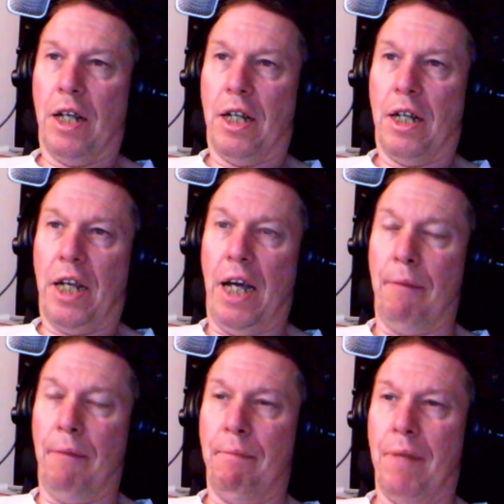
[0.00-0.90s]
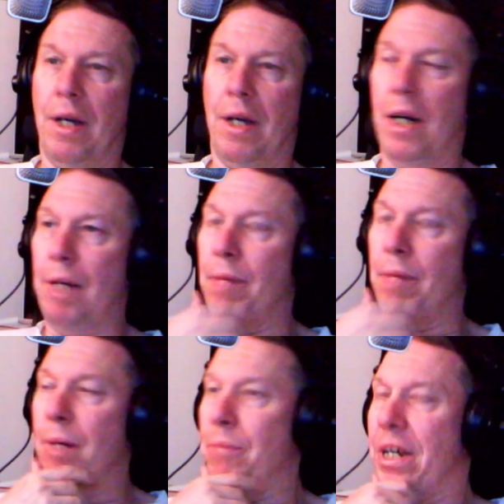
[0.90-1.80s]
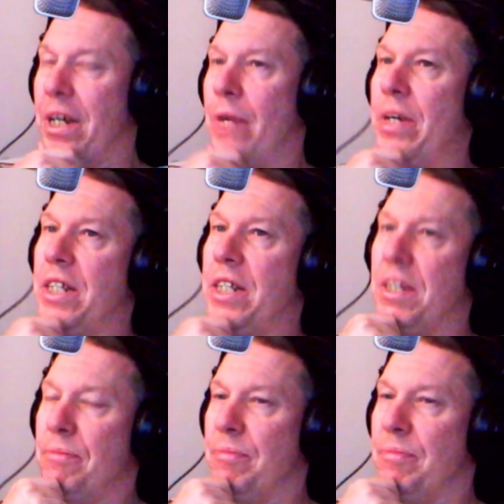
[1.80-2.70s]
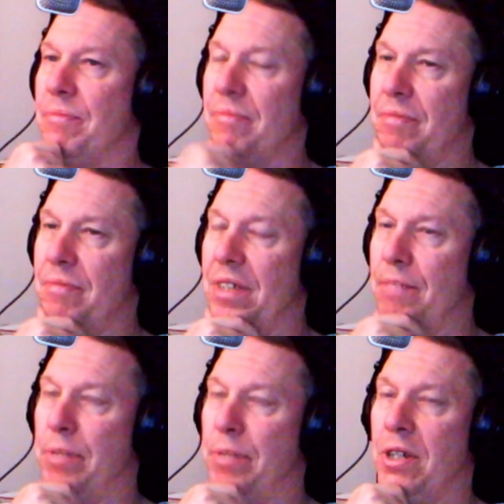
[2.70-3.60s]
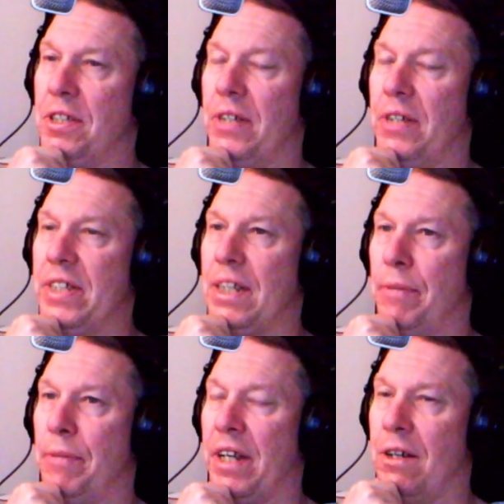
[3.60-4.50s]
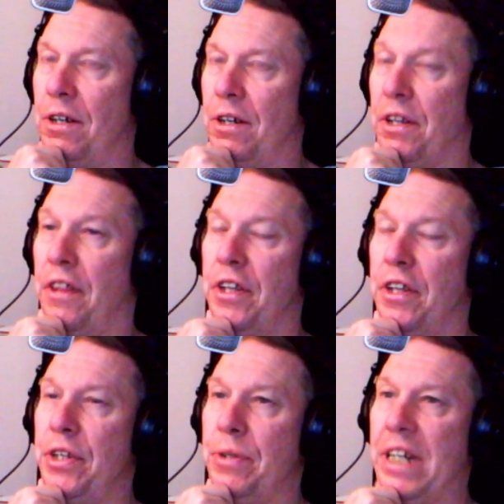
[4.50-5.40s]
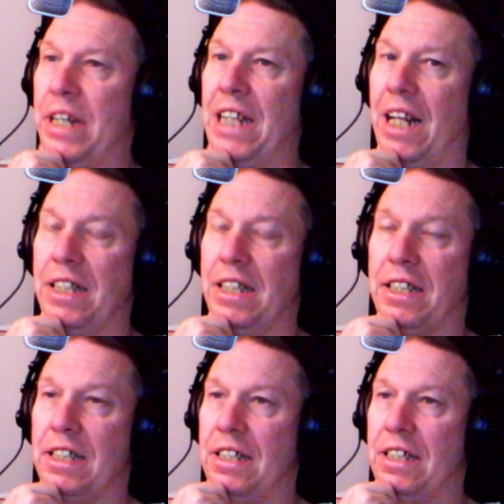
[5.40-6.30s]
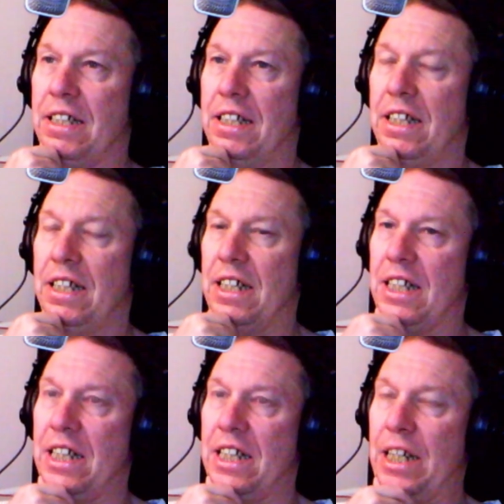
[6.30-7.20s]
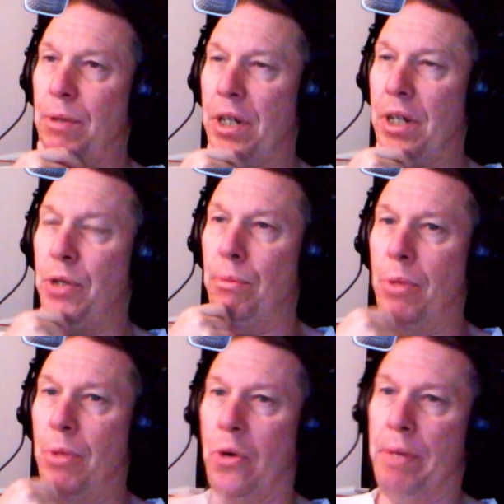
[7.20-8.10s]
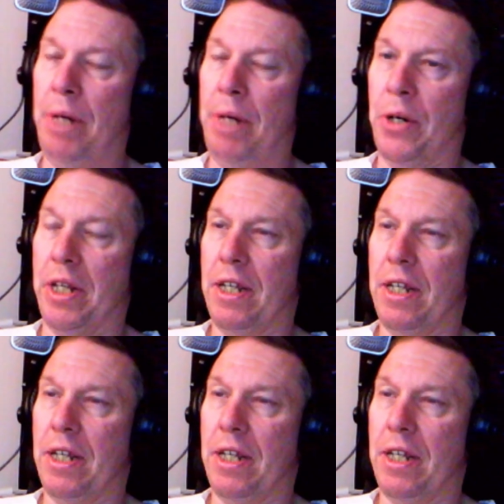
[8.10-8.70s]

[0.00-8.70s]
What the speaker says: Yeah. I'm curious, because there is something called the New Netherlands. I want to know more about it.